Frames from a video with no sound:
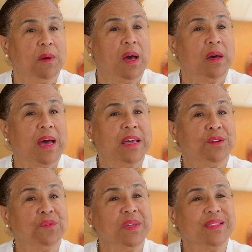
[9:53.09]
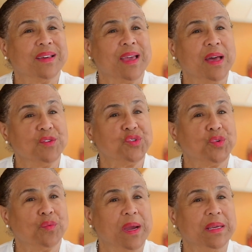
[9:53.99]
I don't think the
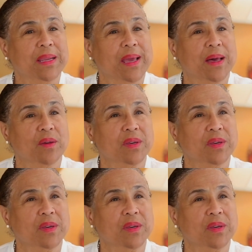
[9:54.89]
council right now